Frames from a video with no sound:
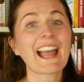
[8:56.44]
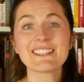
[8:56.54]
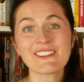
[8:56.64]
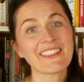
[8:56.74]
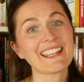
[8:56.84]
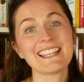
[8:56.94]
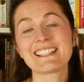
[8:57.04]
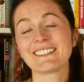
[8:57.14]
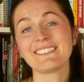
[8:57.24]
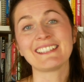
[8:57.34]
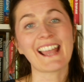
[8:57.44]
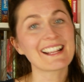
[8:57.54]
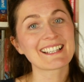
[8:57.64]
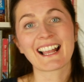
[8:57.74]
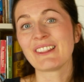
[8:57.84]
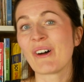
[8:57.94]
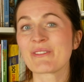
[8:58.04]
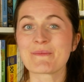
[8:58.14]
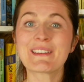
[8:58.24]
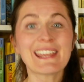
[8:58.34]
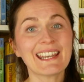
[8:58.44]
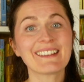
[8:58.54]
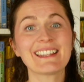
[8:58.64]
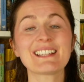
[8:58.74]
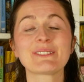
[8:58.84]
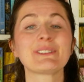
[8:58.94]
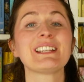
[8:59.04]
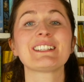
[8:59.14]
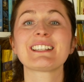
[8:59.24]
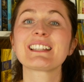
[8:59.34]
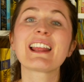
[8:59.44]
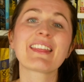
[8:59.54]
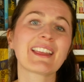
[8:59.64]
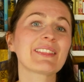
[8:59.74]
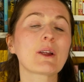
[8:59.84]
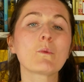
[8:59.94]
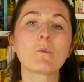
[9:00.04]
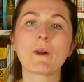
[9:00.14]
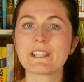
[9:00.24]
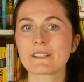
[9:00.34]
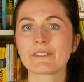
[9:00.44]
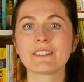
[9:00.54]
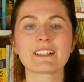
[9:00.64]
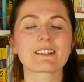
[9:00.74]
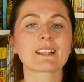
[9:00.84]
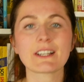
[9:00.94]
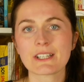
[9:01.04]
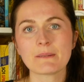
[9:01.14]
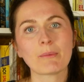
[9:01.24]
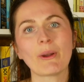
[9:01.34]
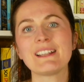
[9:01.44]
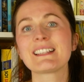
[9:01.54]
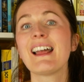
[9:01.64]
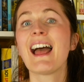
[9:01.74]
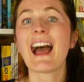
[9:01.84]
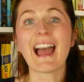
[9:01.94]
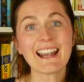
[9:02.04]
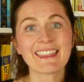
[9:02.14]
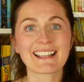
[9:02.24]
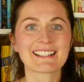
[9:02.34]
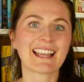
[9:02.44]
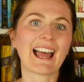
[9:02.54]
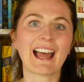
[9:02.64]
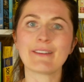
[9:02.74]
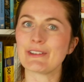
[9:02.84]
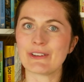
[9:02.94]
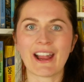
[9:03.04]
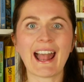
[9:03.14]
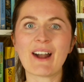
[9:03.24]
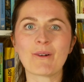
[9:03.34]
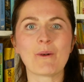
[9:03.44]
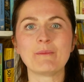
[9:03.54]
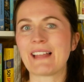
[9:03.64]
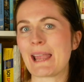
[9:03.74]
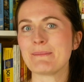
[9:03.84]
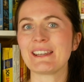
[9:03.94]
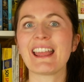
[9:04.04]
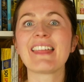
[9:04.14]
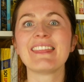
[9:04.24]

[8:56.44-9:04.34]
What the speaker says: I do think he's still getting a lot from hearing these stories just now. I think they're wonderful discussion points and things to have in your at-home library